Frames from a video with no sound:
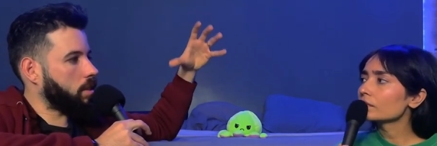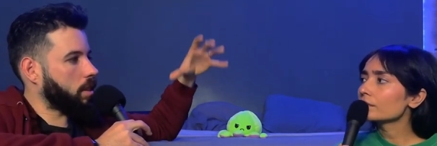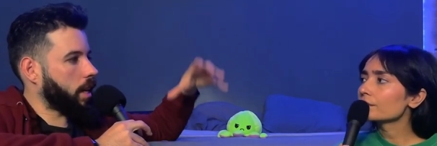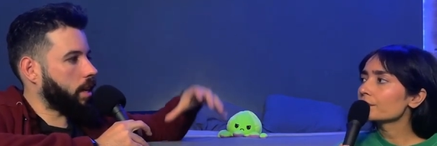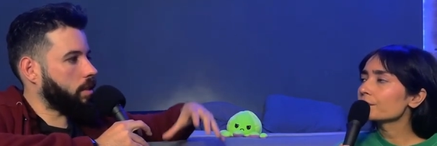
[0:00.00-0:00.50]

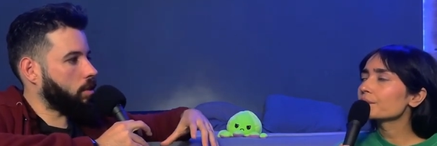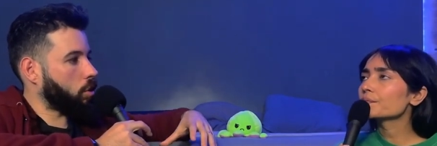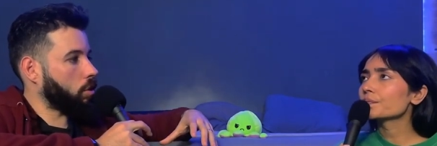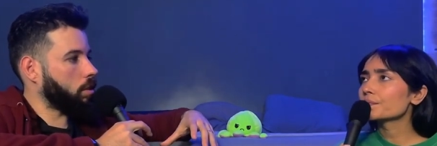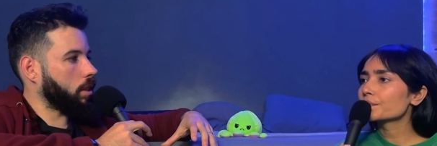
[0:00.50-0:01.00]

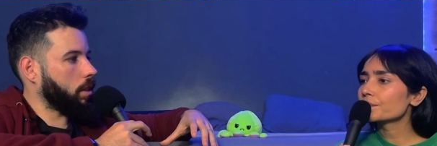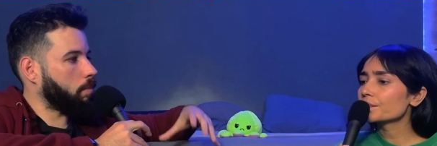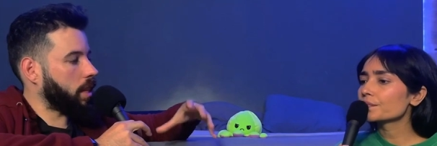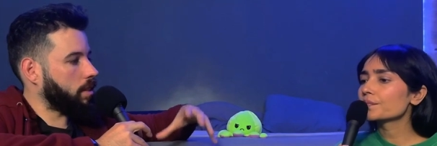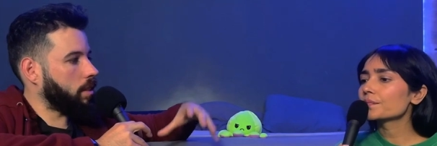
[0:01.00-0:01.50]
Speaker 1: outside not
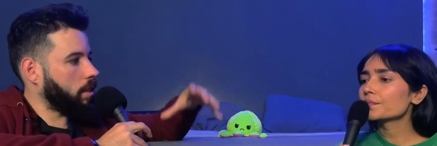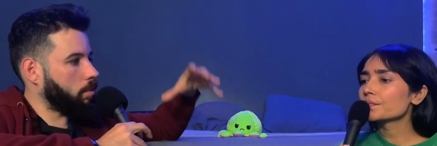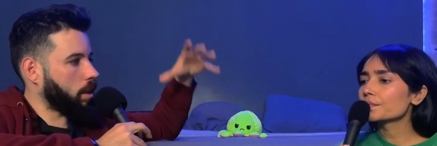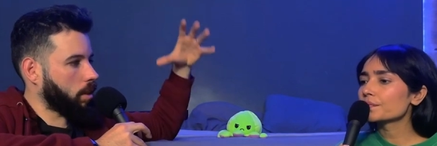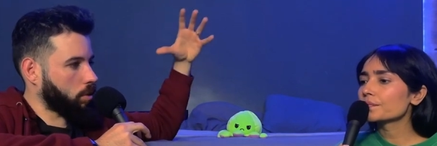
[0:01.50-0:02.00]
only my
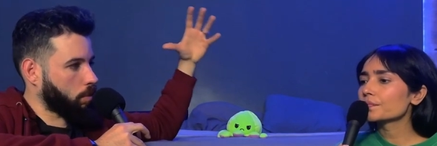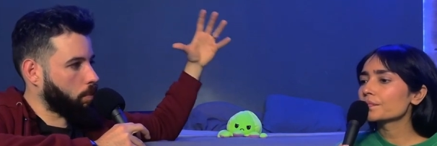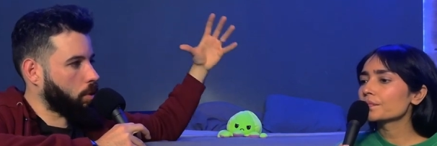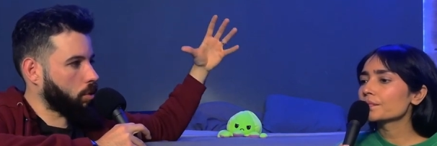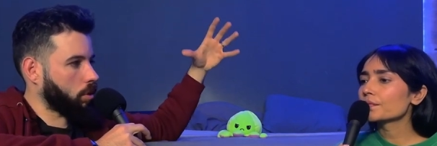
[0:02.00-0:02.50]
city, but
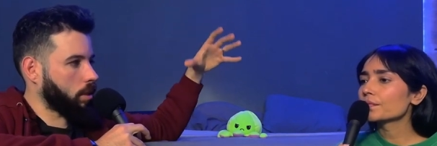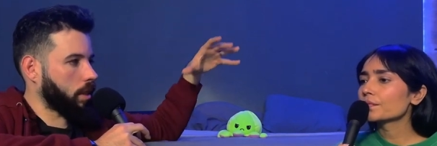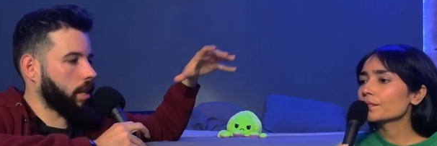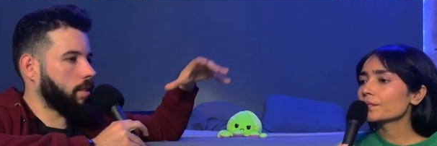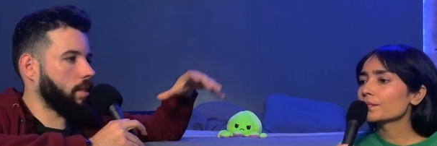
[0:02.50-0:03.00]
also
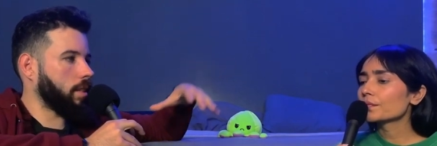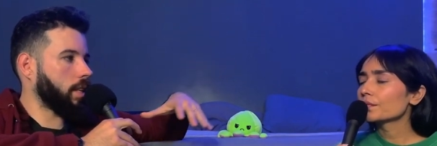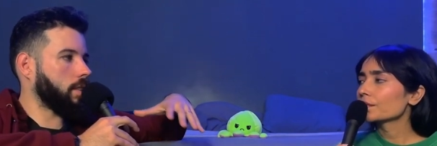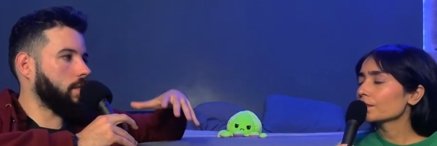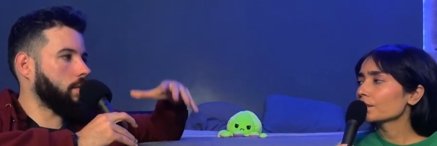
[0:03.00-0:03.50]
Portugal. And I
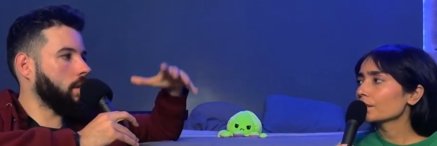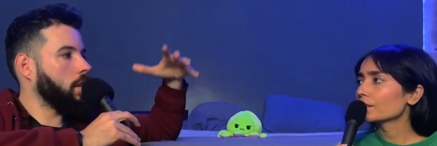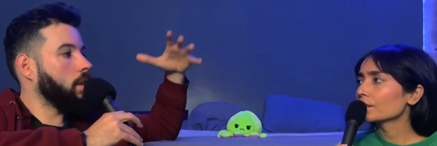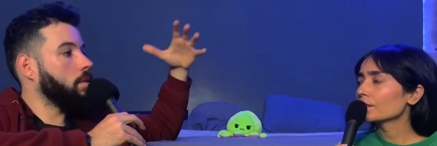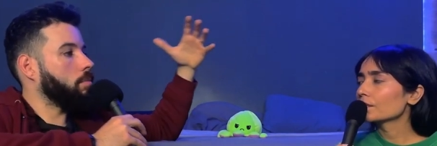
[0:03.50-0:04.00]
see like
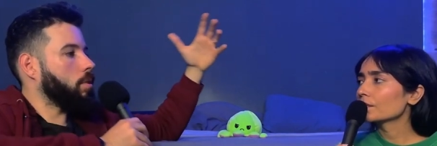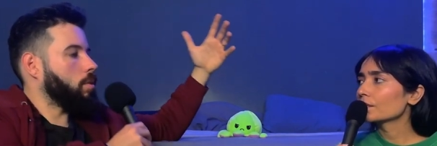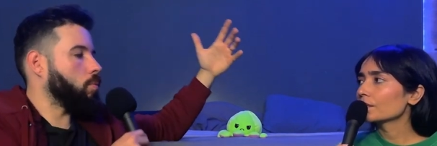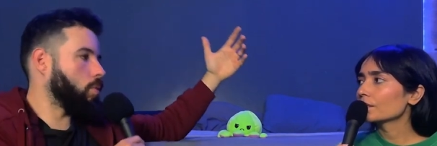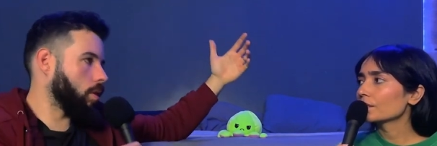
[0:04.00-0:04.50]
this
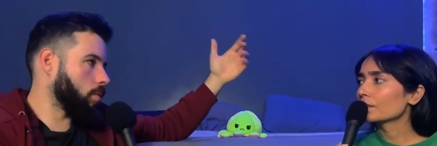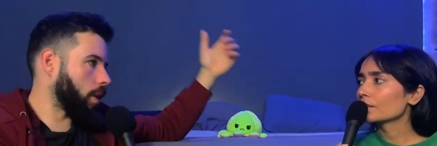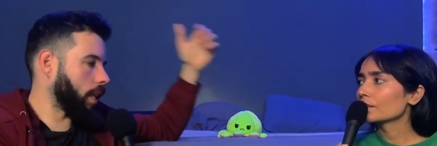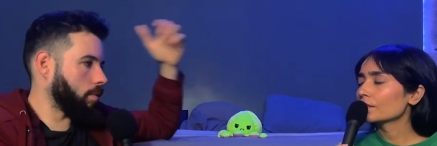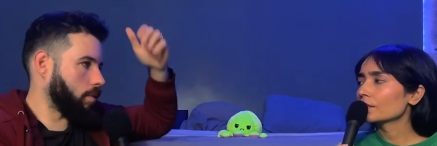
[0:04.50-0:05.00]
more
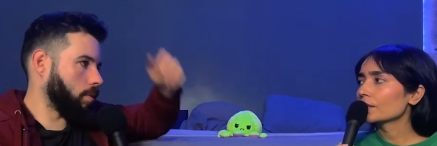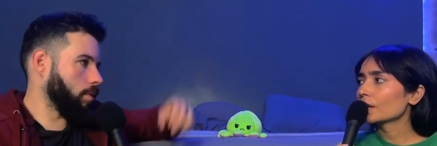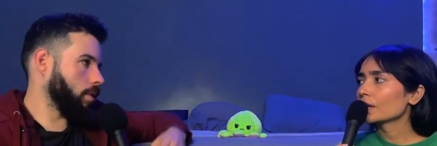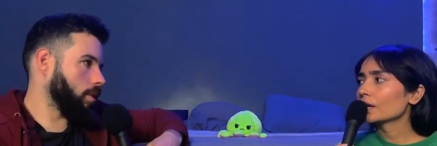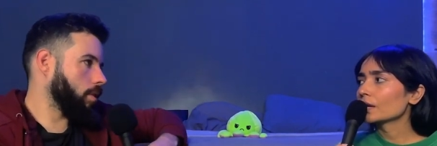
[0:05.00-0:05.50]
worldwide
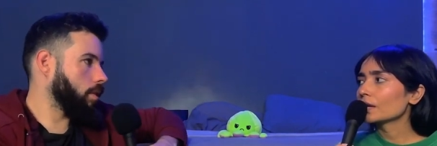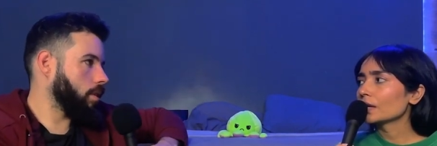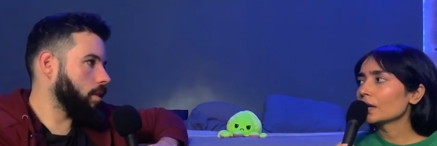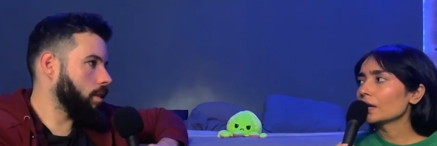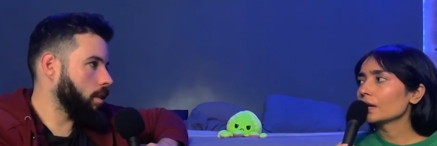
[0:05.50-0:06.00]
view.
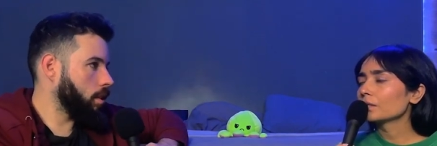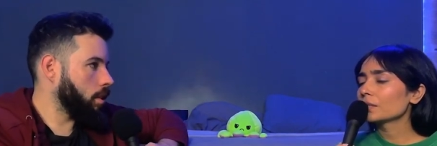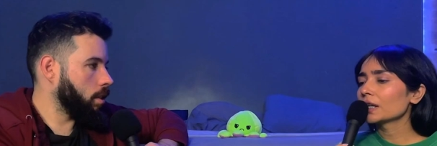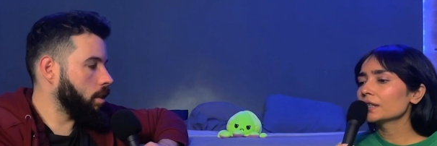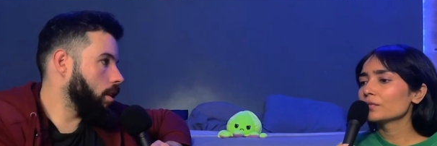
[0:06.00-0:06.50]

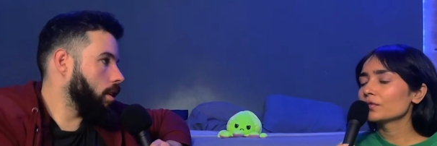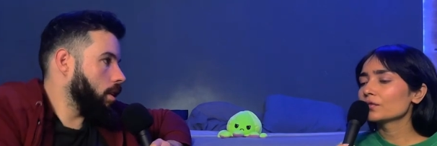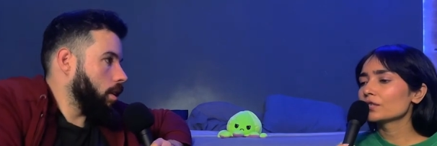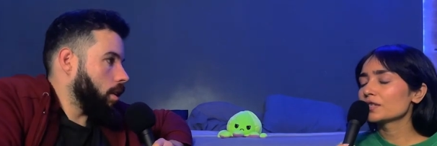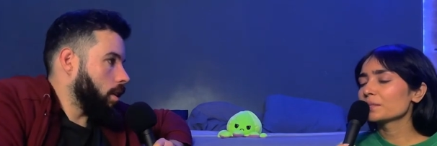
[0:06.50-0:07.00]
Speaker 2: Yeah, I
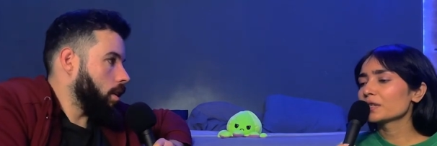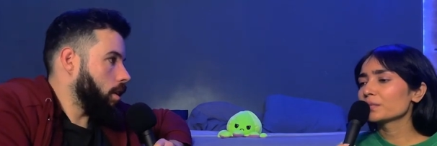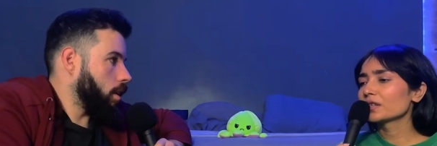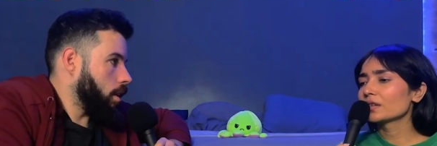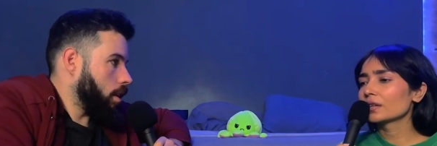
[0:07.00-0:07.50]
think you
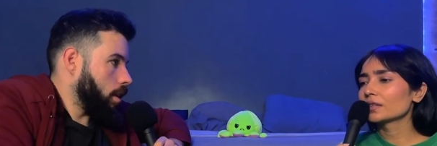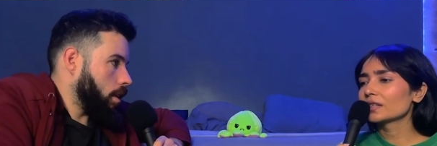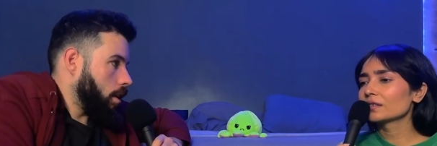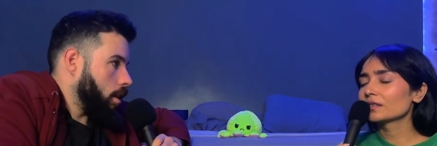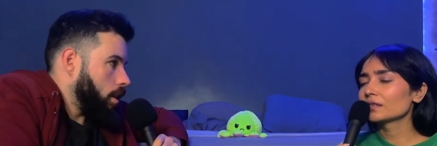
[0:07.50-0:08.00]
just made me
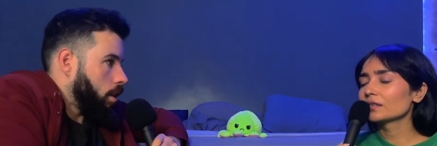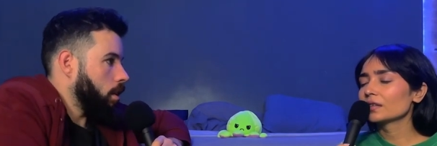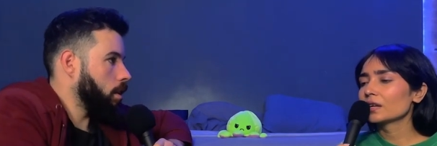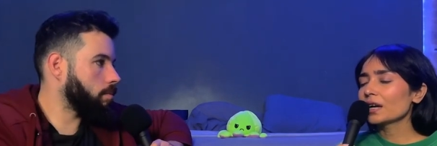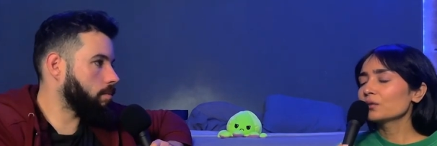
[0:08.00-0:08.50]
think
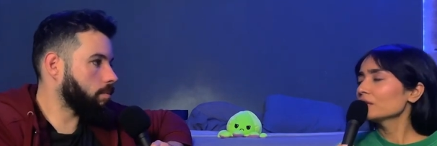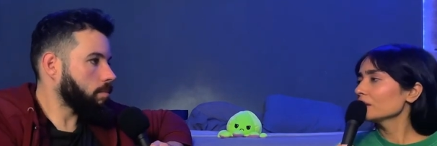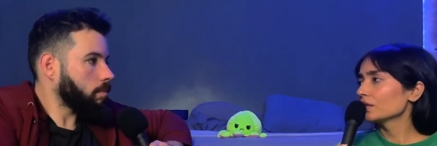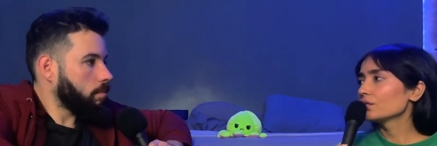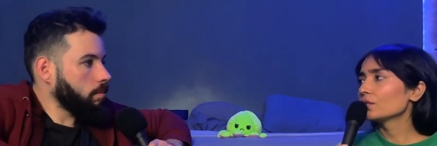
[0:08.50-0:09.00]
that
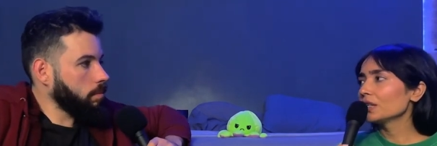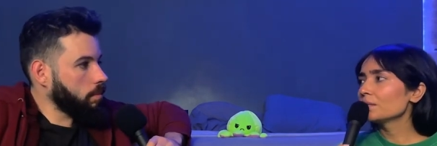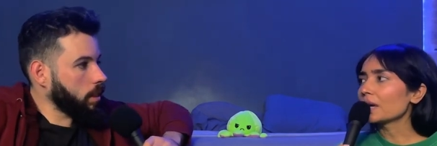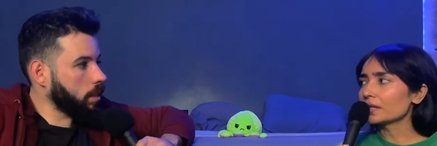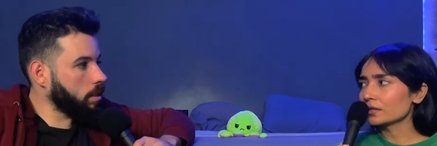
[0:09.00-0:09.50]
I don't think
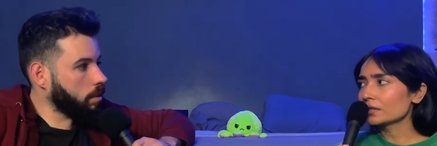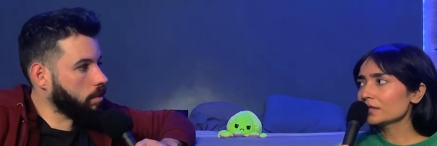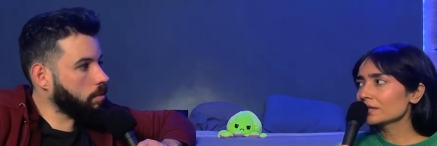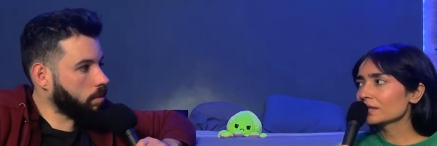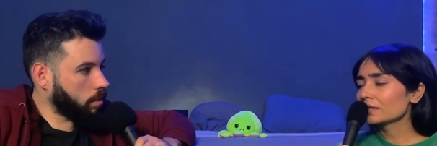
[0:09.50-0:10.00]
it really
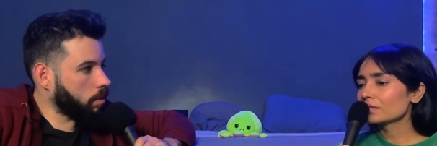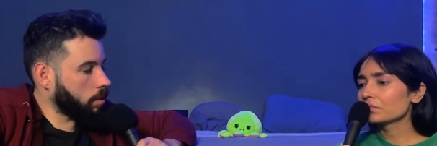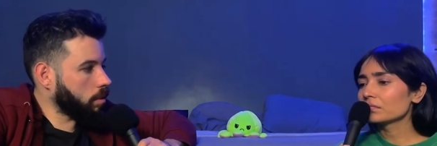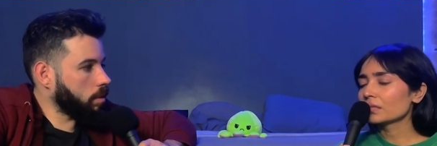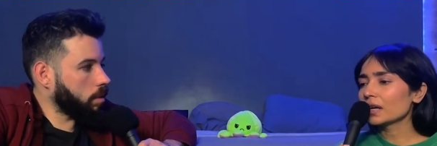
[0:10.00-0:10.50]
matters.
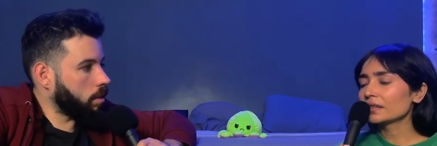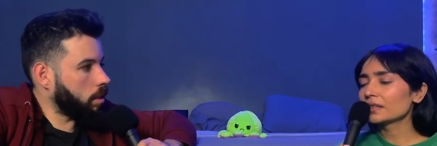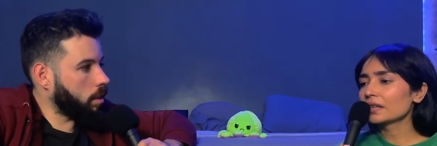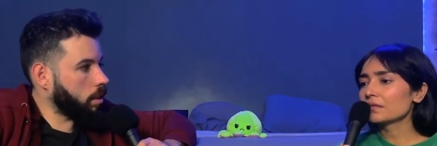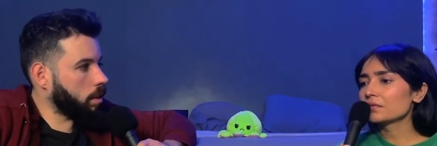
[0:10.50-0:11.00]
Mm-hmm.
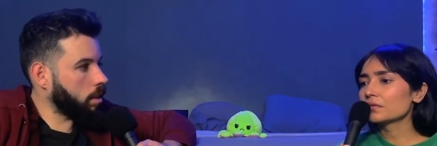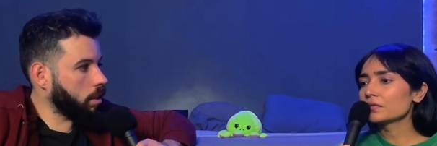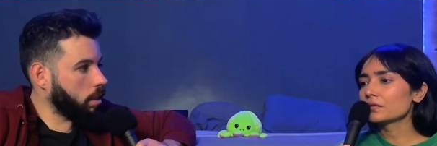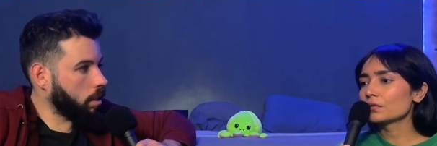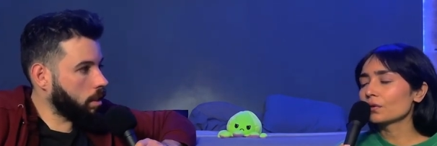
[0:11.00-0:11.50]
I think I
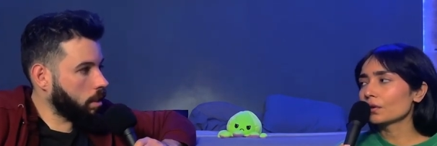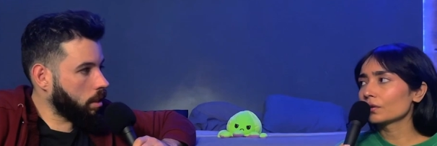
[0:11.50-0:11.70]
was